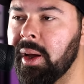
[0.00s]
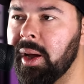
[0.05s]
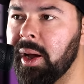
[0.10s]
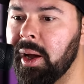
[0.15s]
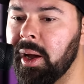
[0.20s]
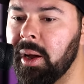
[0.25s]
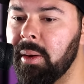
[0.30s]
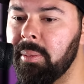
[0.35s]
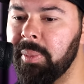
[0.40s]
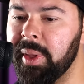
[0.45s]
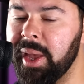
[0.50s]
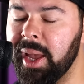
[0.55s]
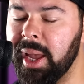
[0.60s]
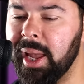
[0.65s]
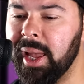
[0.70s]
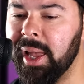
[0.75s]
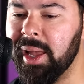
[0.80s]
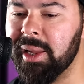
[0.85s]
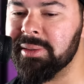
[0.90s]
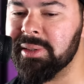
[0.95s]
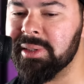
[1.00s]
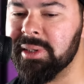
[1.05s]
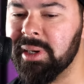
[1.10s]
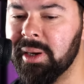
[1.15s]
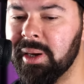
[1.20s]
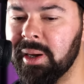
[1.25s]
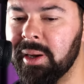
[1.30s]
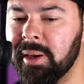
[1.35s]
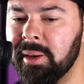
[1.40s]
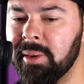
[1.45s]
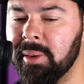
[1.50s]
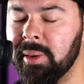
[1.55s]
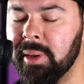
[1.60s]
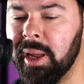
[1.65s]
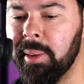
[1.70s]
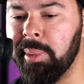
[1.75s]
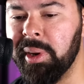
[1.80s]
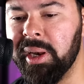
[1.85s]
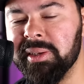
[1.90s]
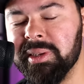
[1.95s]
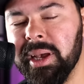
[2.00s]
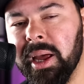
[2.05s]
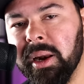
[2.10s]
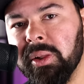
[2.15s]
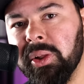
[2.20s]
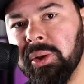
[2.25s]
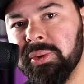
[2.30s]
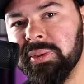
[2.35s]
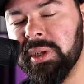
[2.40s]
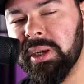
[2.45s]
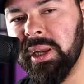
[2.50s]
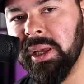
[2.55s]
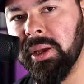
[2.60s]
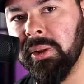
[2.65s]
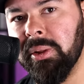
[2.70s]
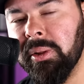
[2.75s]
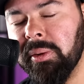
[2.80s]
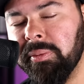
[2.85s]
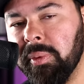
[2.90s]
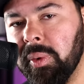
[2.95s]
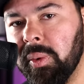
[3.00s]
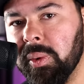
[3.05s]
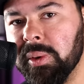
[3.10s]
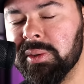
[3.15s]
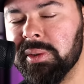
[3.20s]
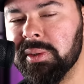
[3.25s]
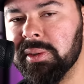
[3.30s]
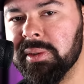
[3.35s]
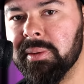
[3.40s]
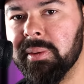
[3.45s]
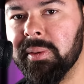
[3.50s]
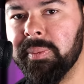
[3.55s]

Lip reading: I mean, he's got to close the deal, of course.